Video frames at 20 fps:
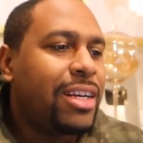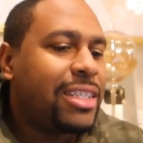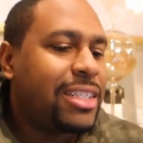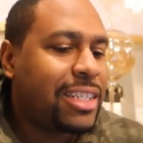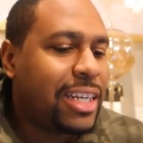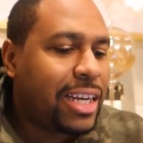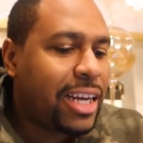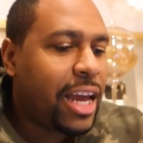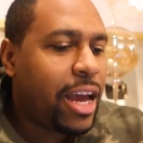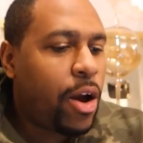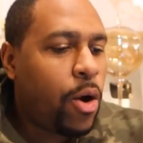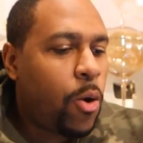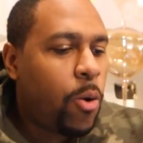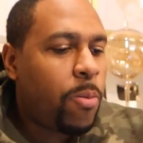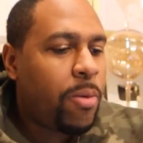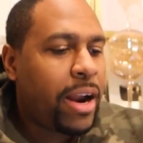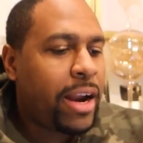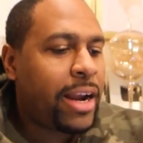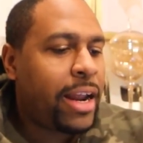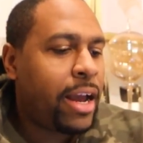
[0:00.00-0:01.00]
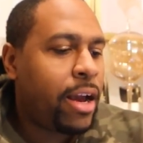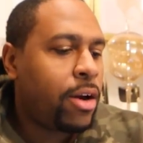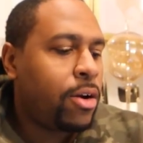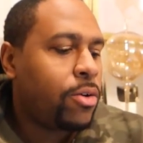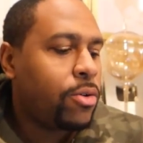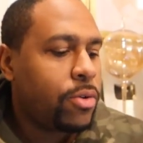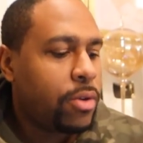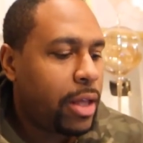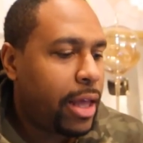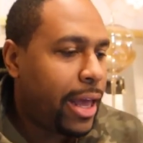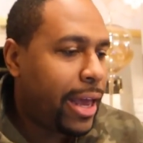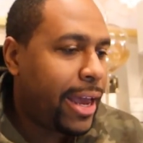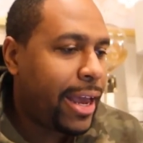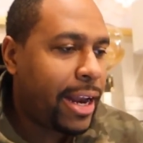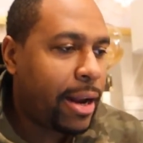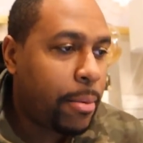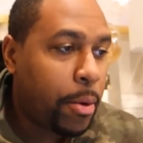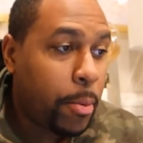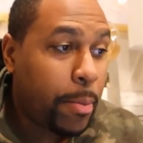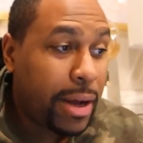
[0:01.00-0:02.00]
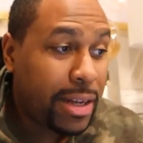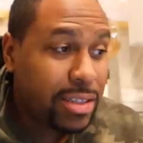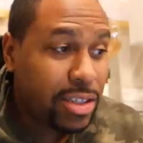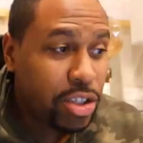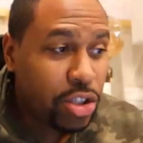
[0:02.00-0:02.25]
Sitting at home right now, and I'm about